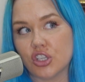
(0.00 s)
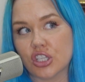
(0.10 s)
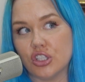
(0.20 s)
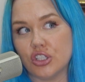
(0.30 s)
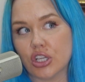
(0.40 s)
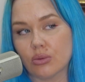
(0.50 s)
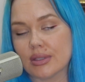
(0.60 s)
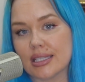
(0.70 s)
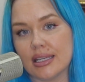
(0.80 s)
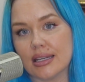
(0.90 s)
just don't
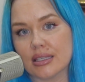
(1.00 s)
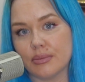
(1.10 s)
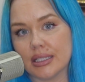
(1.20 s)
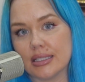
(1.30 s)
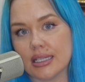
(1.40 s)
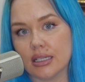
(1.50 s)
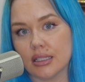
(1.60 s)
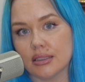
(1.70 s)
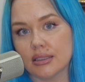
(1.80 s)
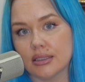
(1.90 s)
see it as a big
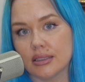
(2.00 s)
deal,